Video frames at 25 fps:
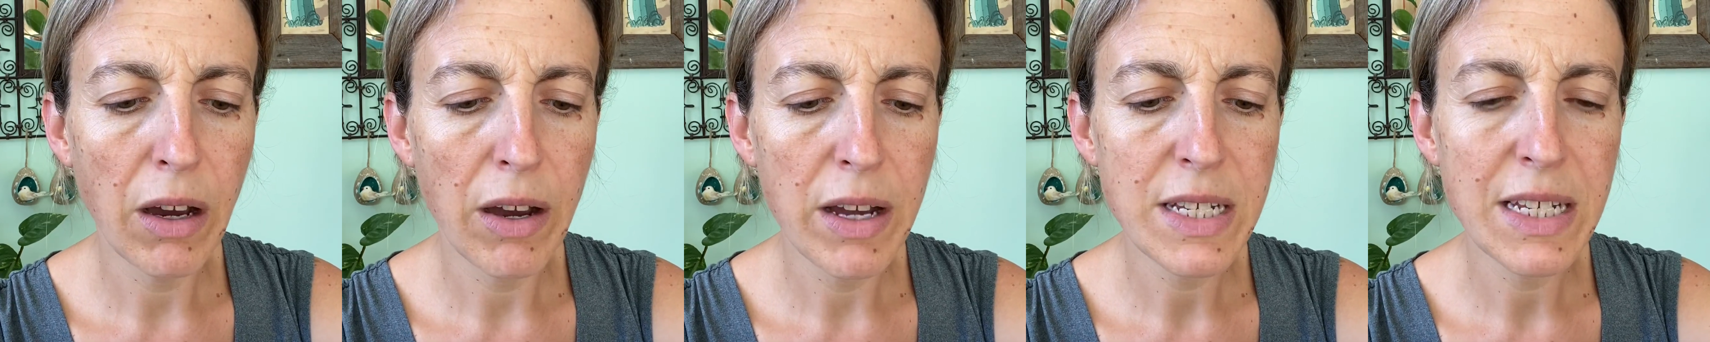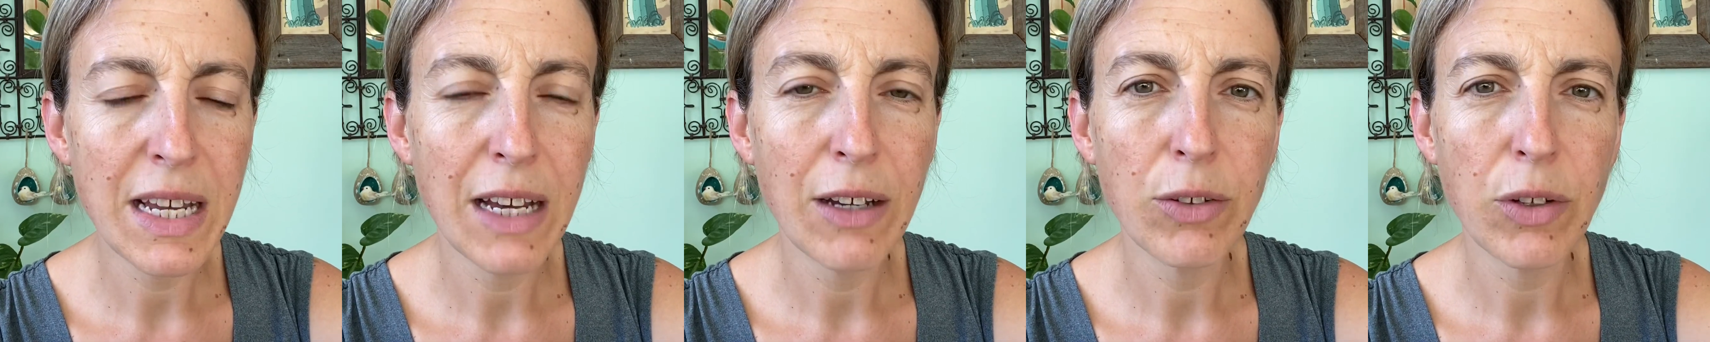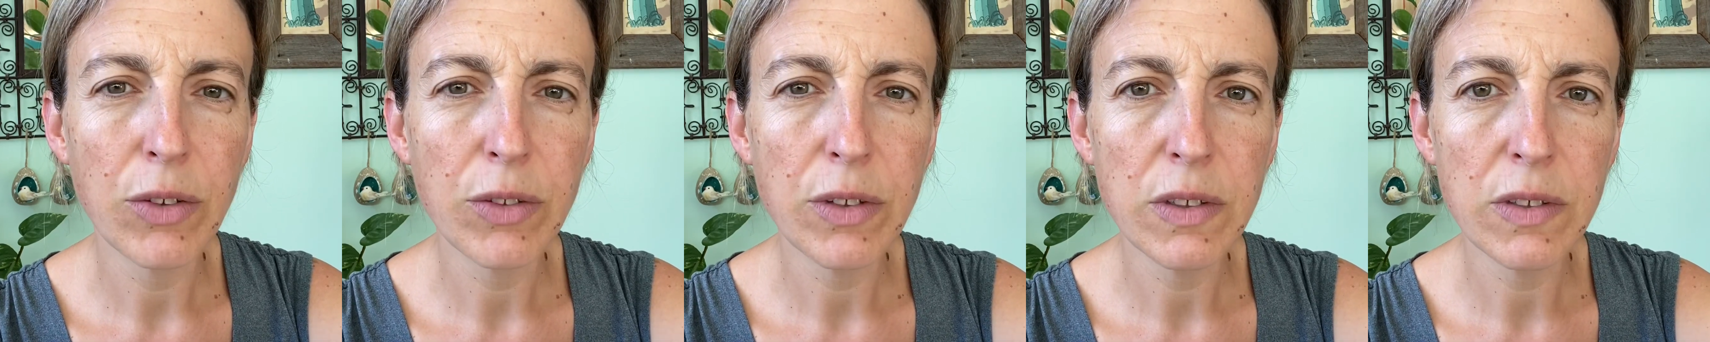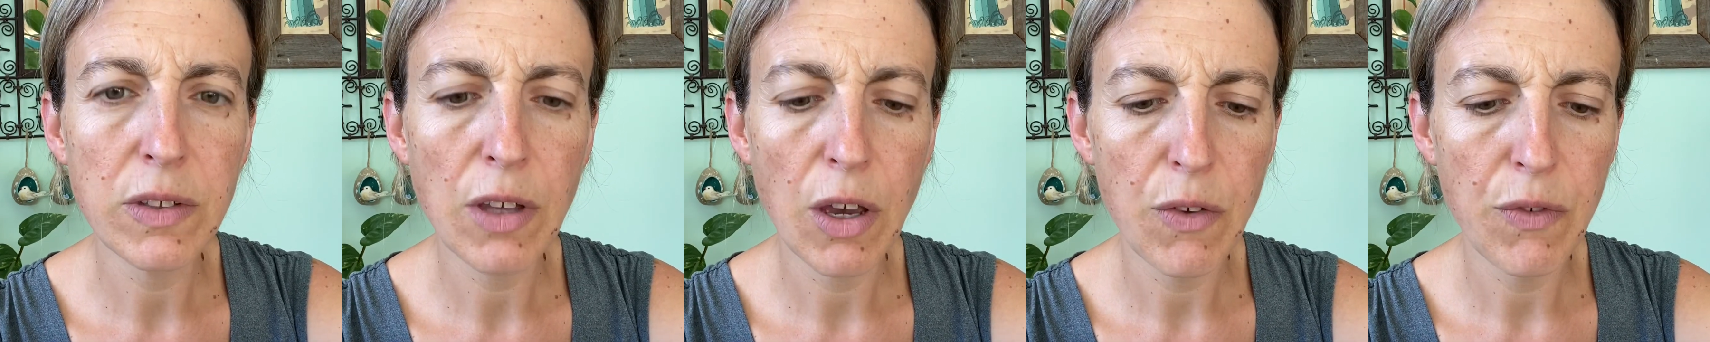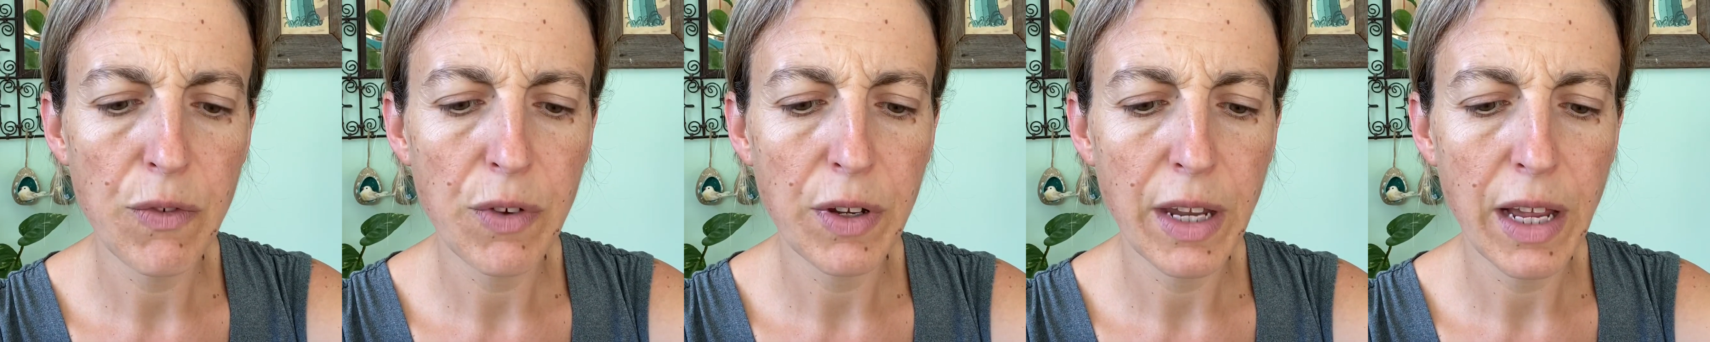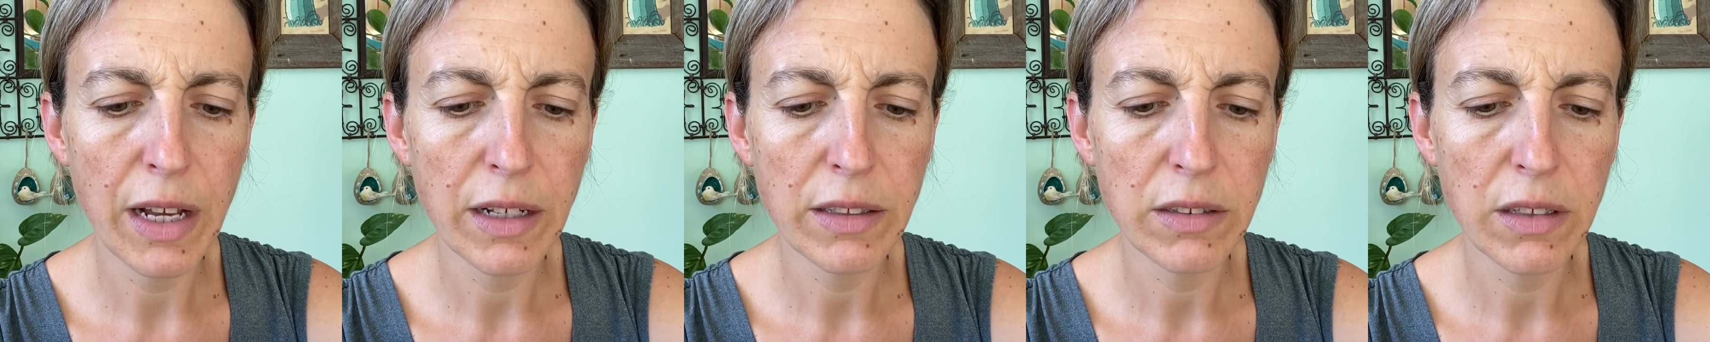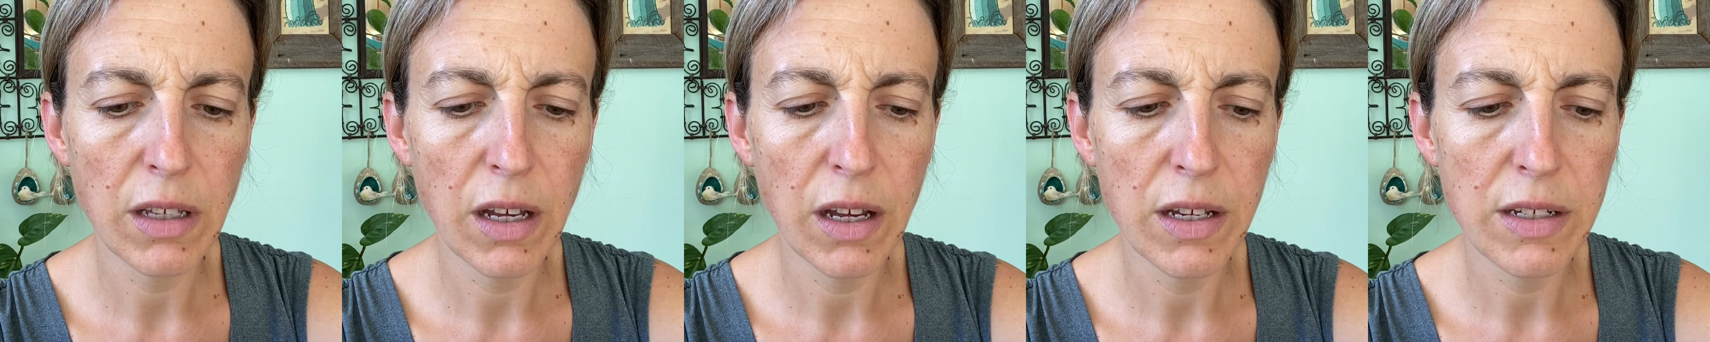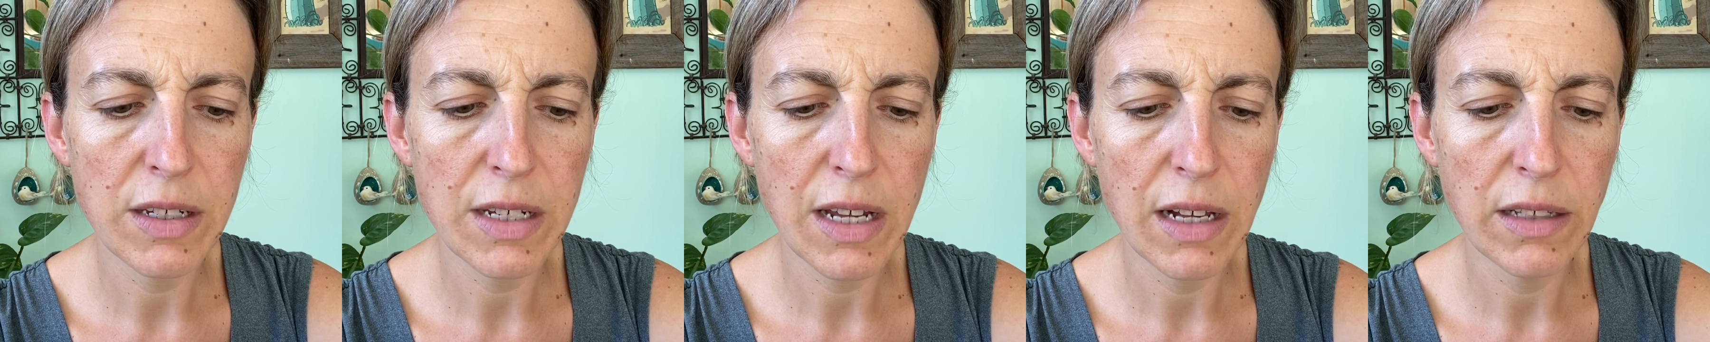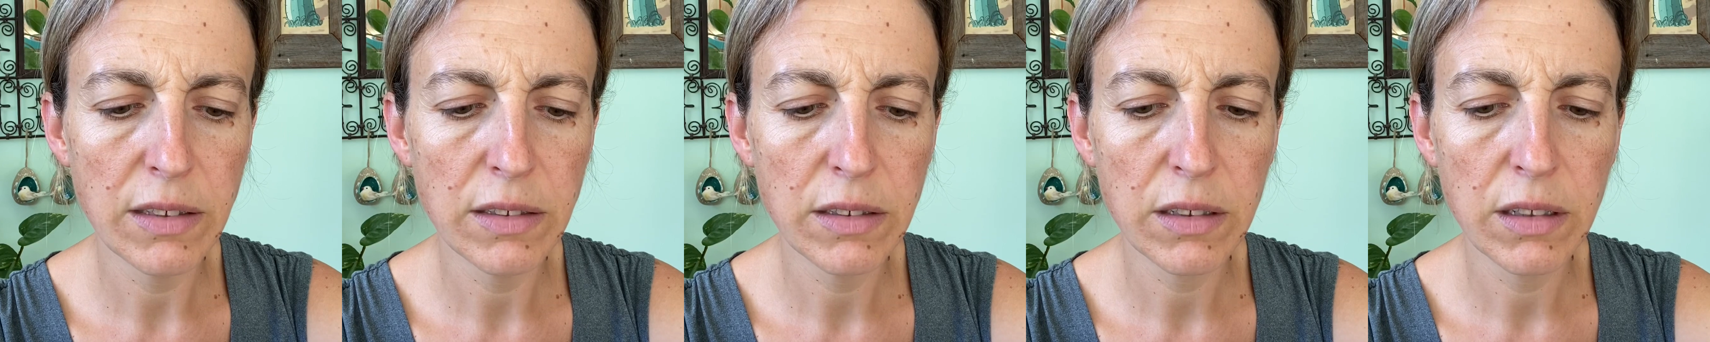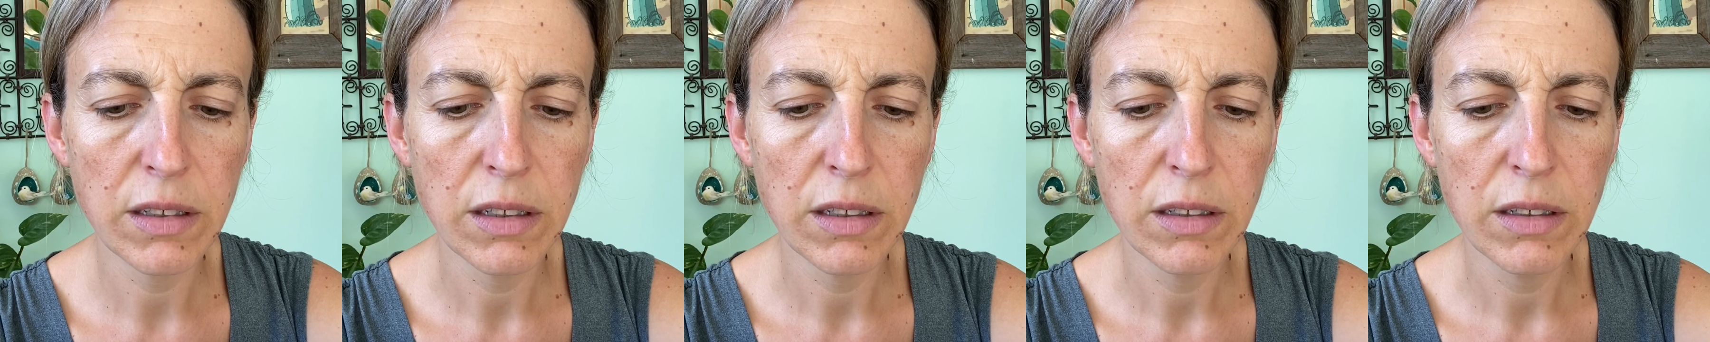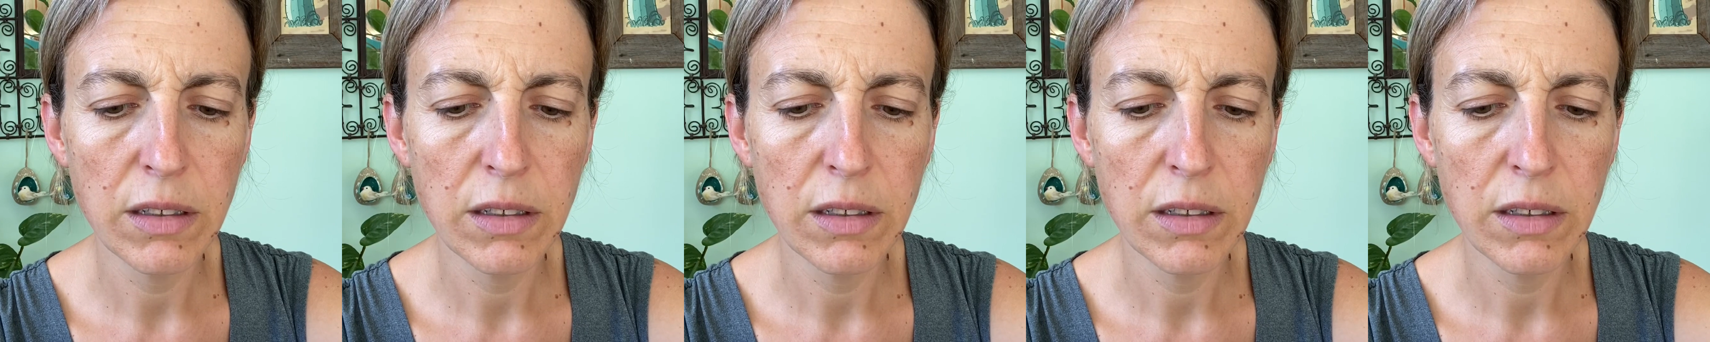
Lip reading: down on the sofa next to her desk.